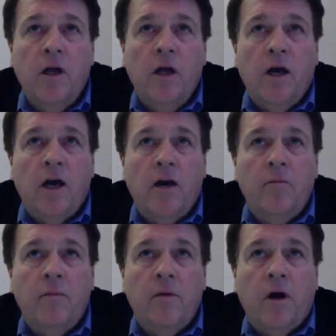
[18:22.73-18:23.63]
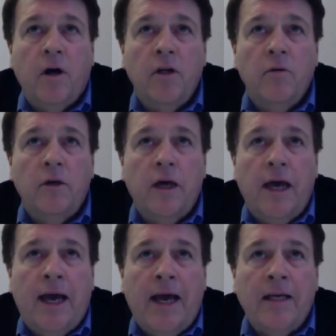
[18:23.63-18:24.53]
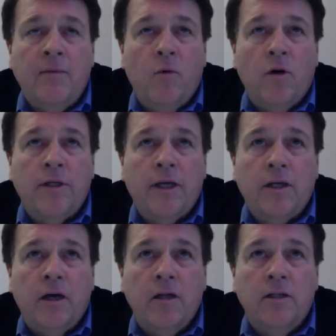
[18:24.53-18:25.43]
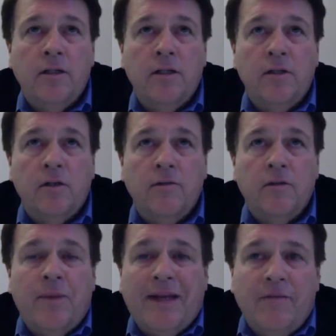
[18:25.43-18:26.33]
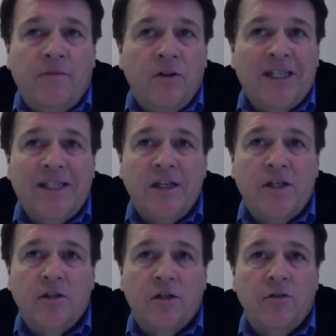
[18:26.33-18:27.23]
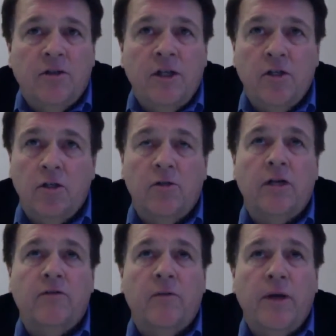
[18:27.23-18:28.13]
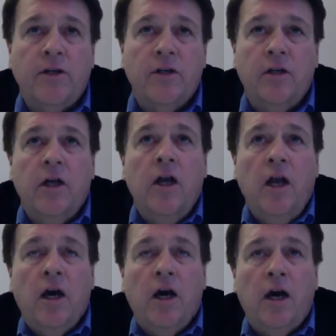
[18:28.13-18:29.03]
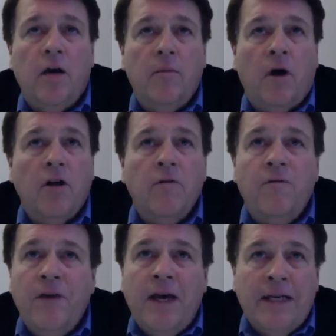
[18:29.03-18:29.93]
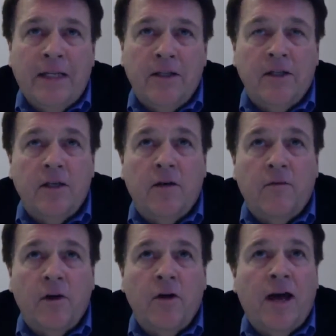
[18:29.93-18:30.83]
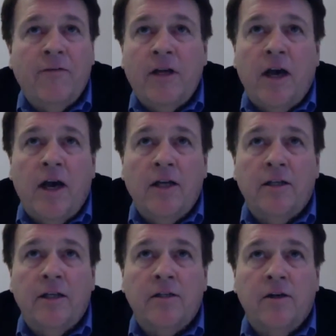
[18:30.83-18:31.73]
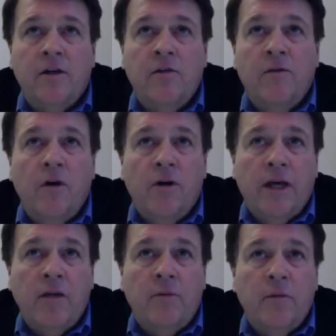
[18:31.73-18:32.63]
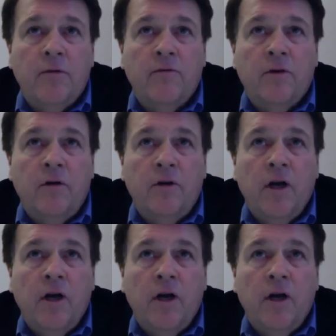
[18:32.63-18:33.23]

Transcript: Are you adding more technologies into the service to make it fully digital? So digital transformation. Are you vetting this stuff? Are you having contests? Are you getting people to vote?